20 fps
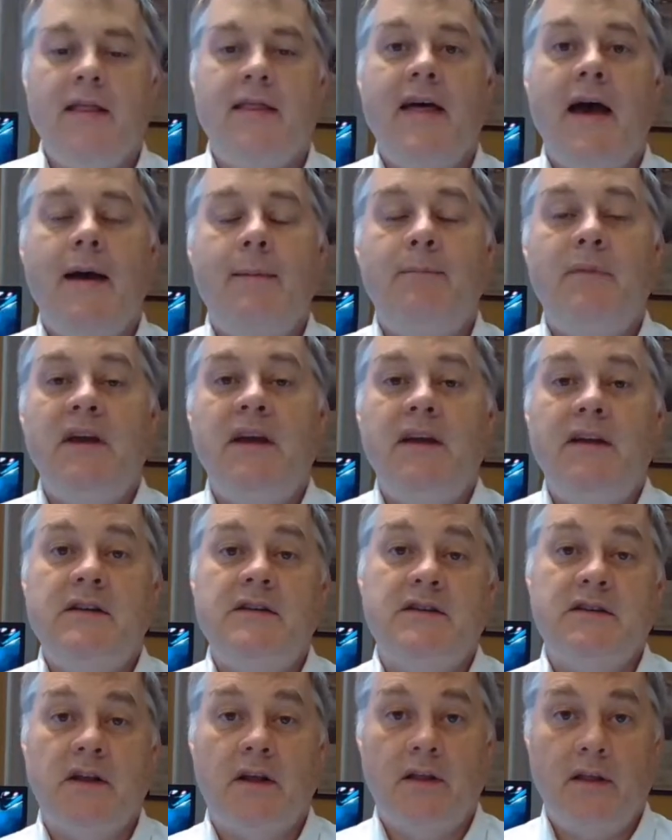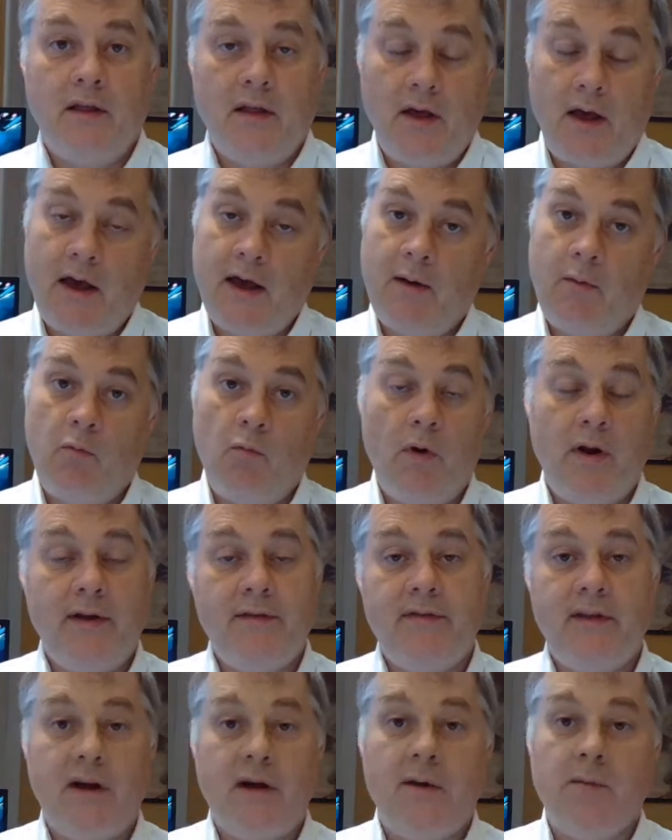That means one
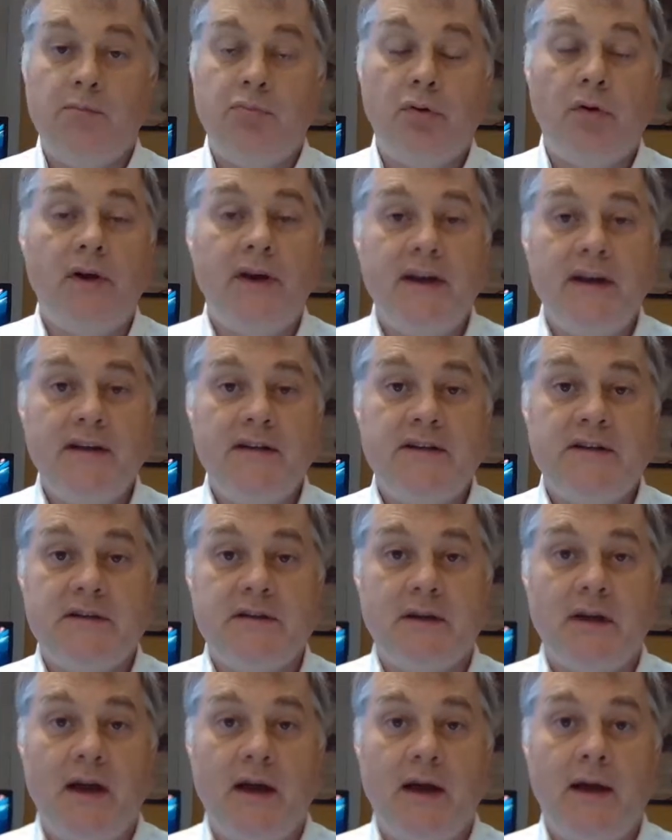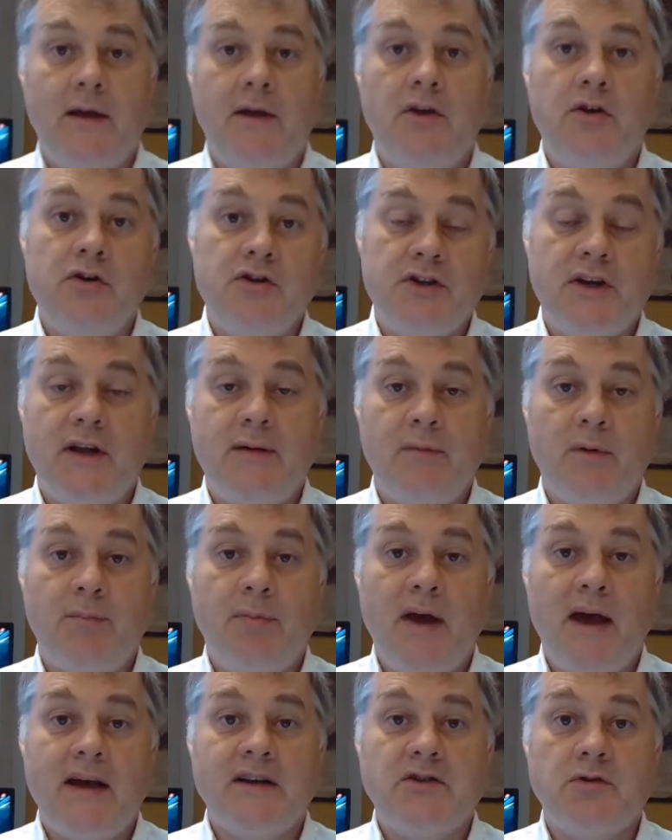of their employees' username
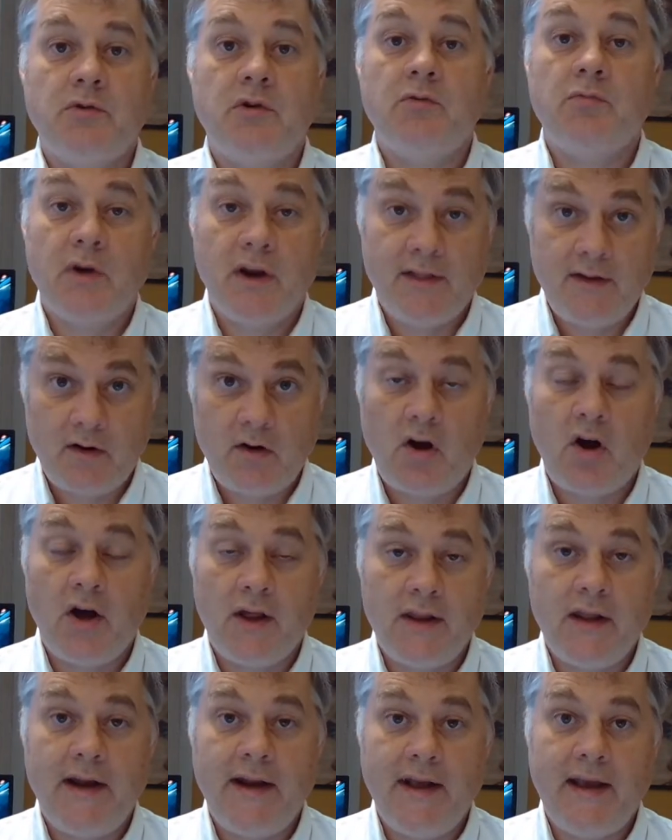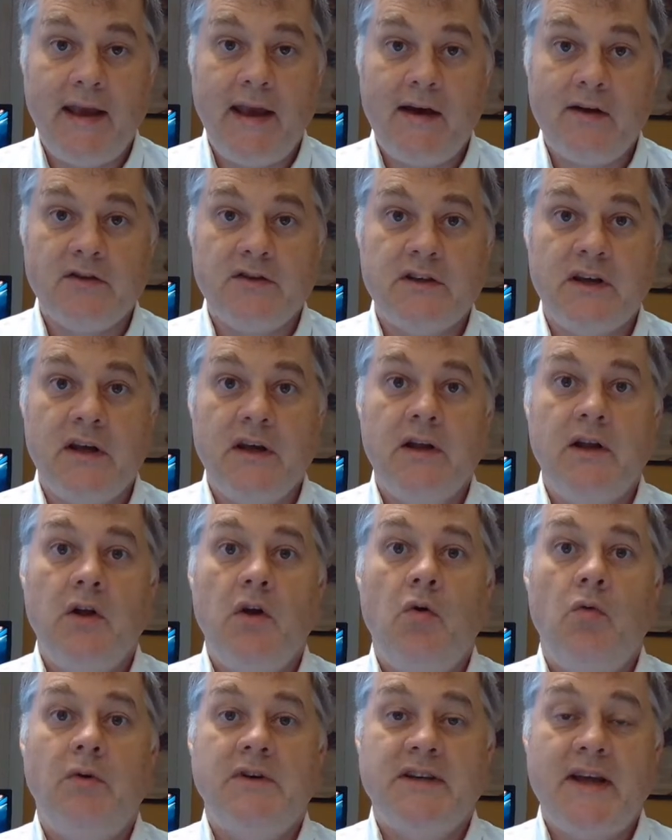and password, one of their online accounts,
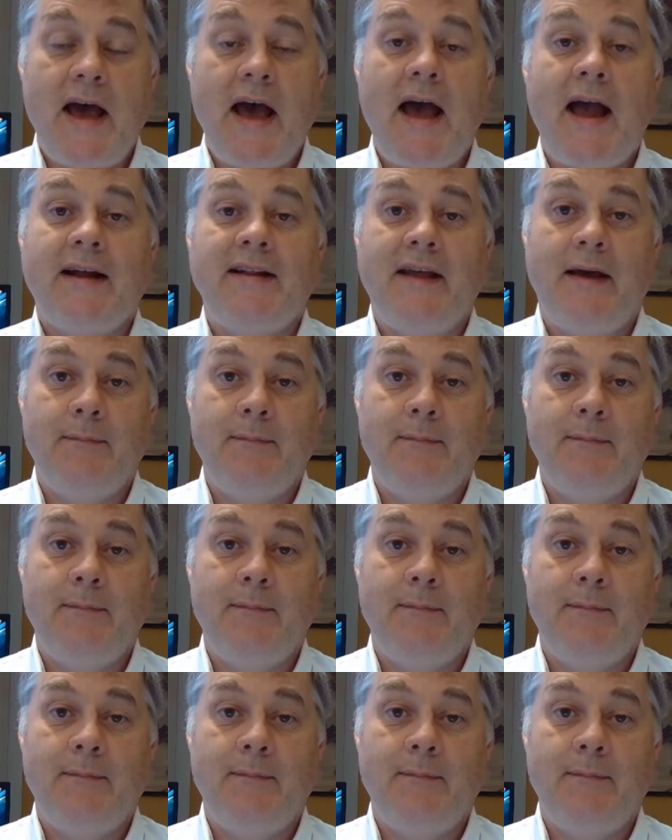was hacked.